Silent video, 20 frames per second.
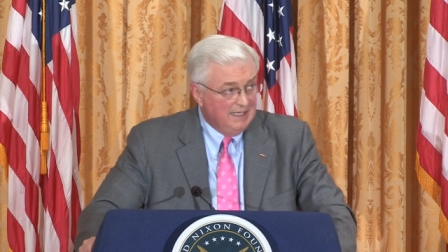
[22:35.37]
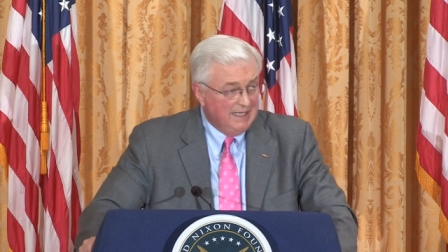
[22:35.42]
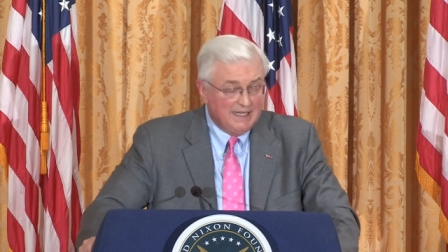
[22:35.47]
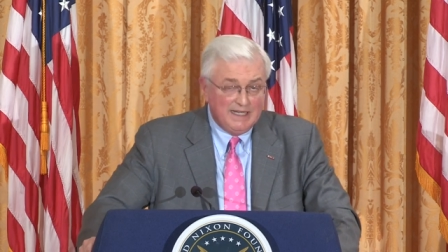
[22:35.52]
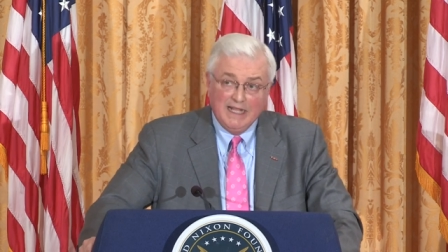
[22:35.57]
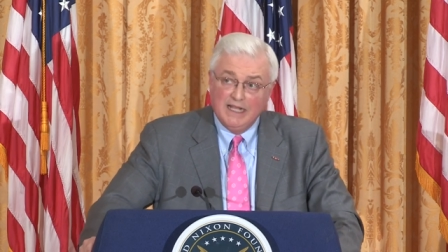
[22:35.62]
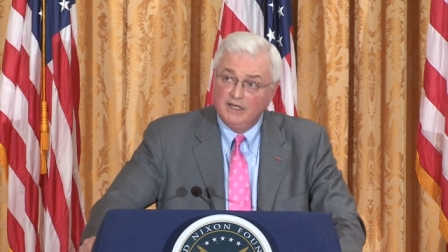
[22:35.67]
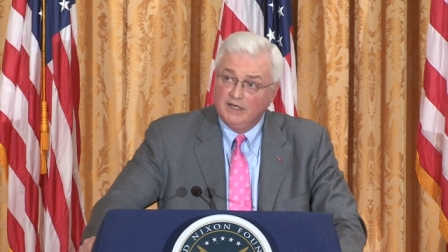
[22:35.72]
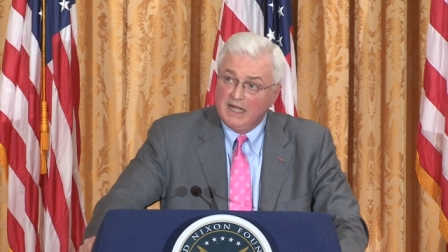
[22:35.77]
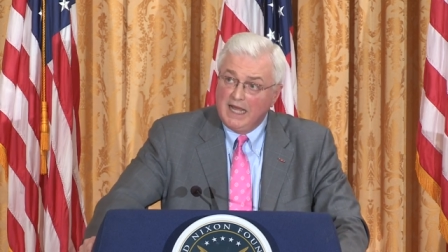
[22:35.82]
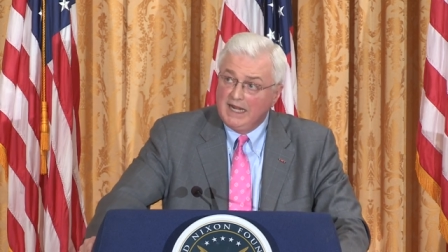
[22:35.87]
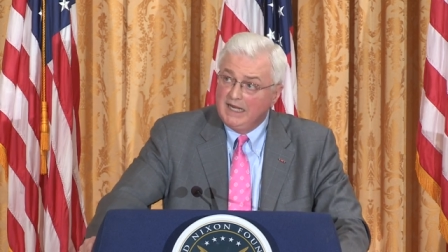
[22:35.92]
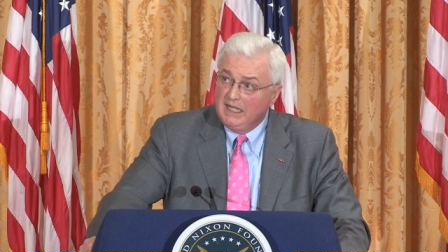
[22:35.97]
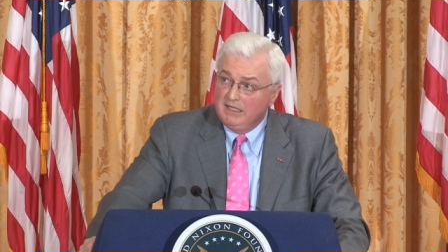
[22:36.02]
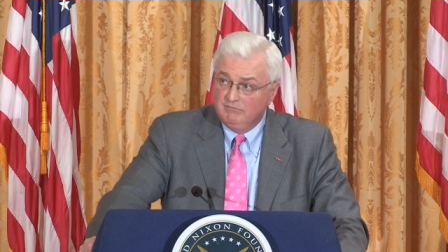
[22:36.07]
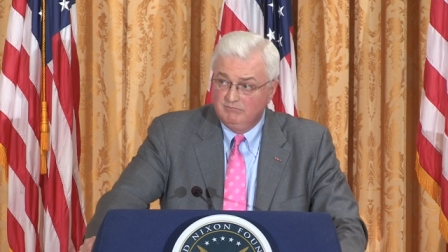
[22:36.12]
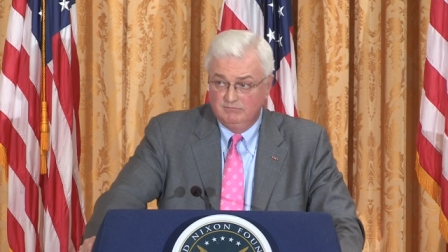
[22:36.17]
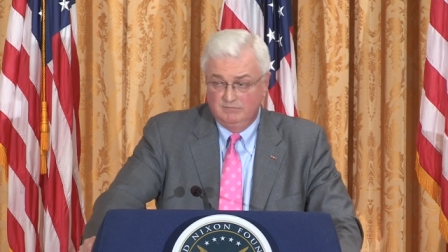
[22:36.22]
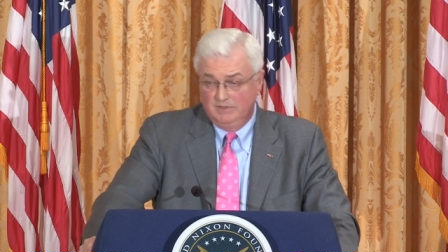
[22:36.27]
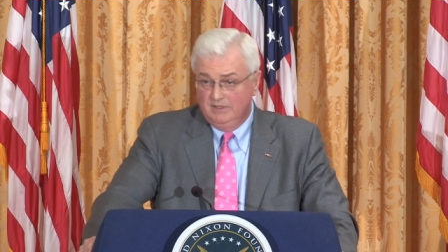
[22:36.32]
it didn't, I
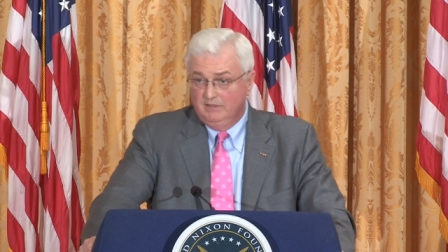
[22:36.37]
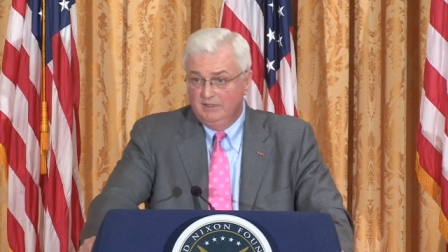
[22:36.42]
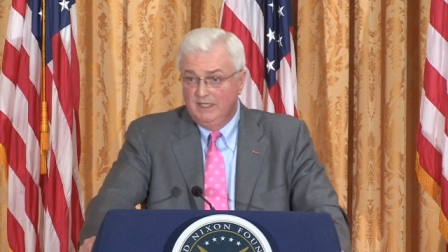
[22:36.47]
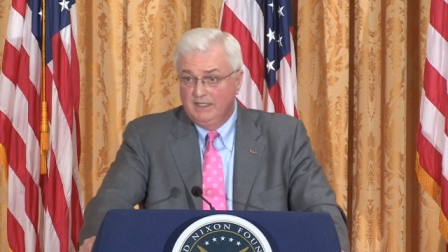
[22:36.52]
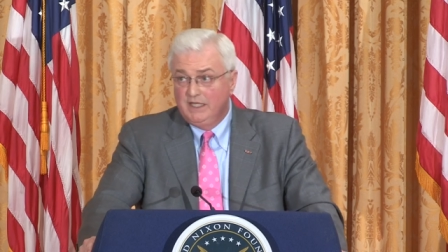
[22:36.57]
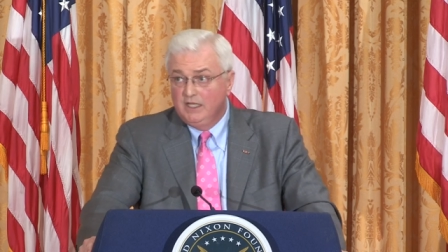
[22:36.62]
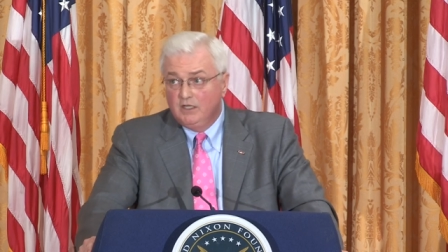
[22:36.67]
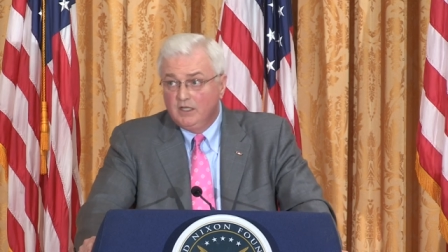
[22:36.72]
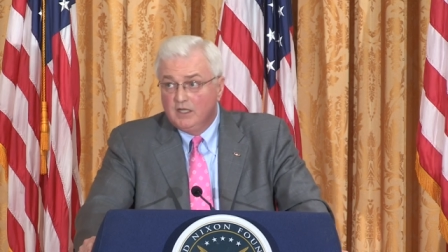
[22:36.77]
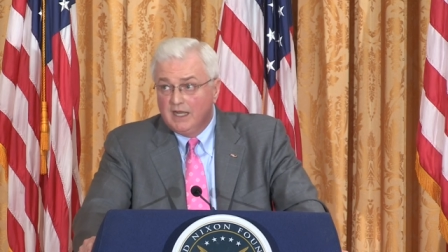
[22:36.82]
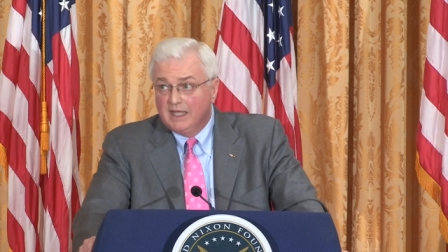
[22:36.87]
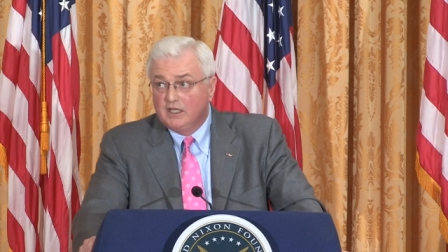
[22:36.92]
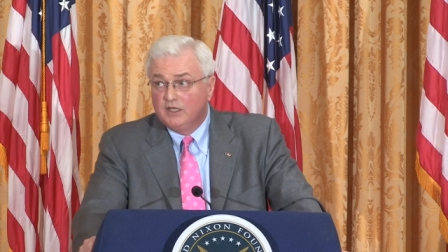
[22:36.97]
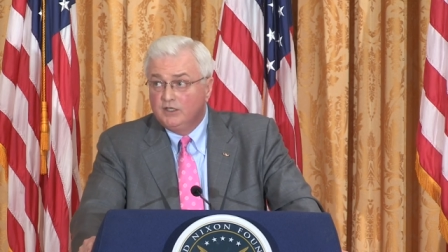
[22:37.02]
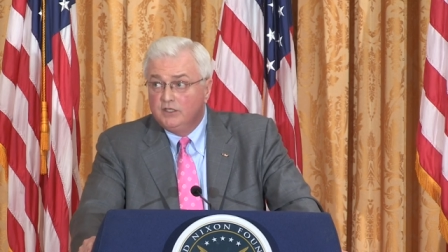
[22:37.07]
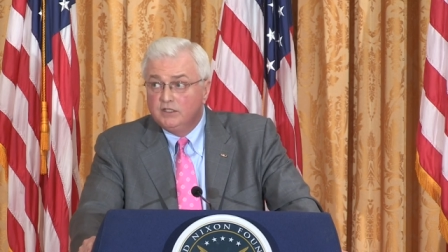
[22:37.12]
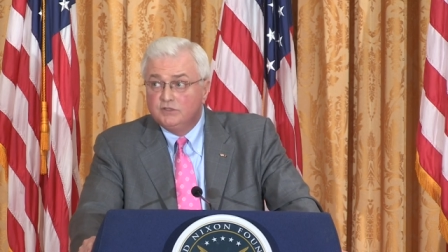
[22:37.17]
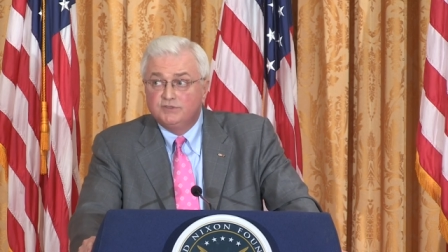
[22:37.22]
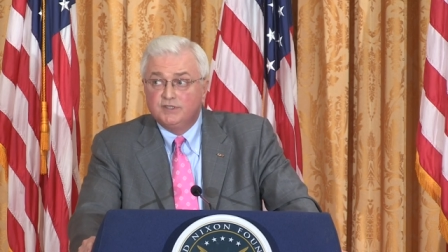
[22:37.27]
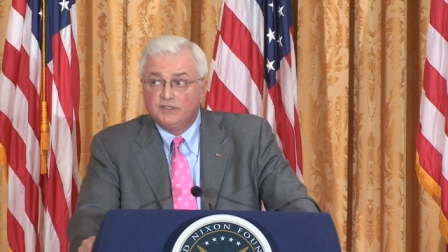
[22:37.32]
didn't, it, it didn't look like a
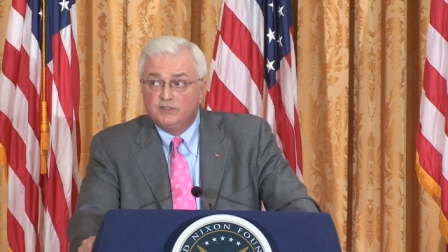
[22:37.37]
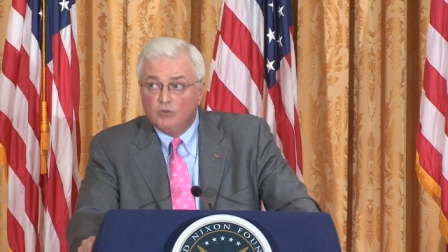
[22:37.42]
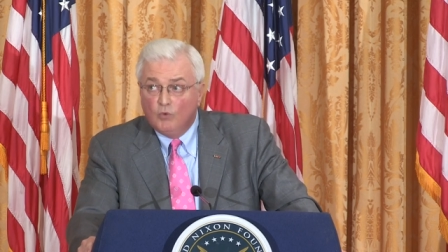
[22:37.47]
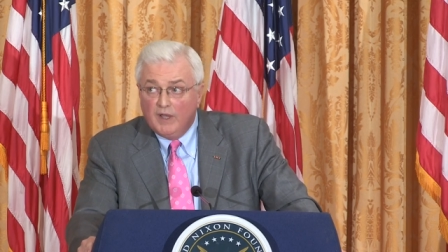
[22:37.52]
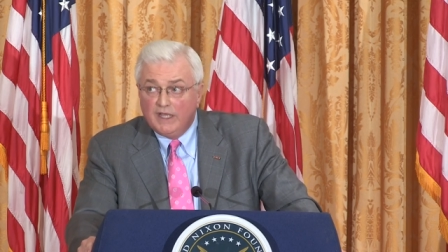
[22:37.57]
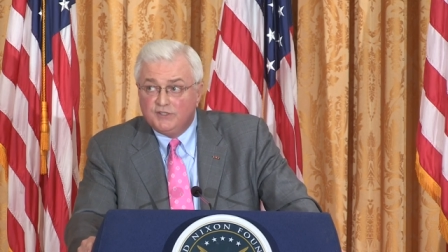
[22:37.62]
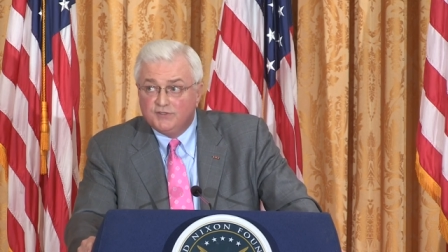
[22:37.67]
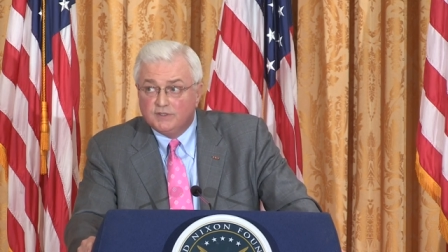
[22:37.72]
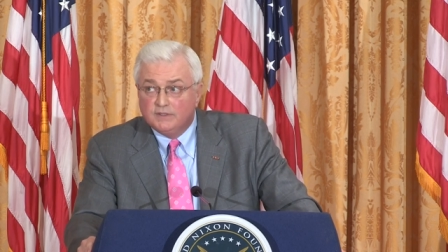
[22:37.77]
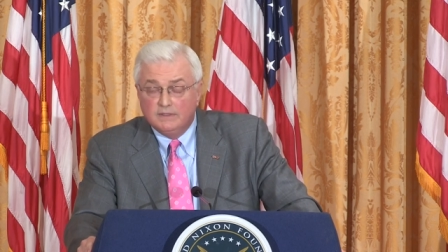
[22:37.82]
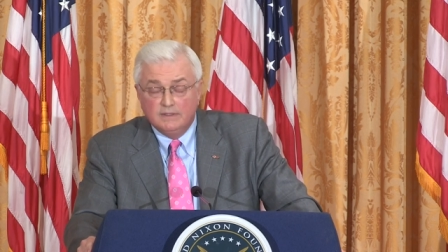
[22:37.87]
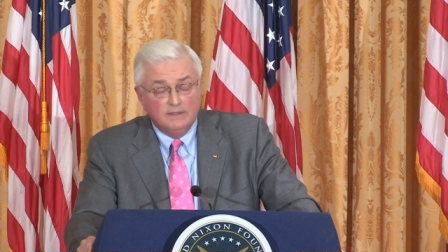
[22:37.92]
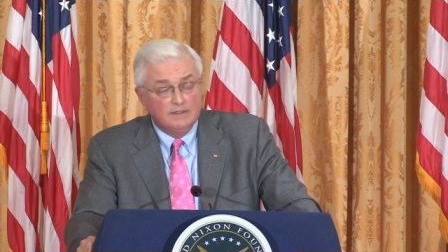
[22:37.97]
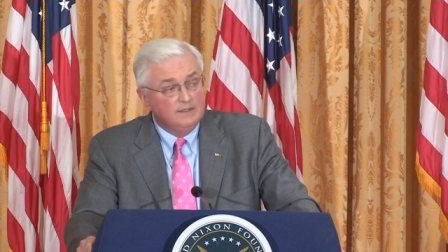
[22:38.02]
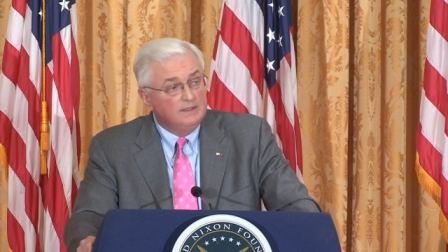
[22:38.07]
good situation.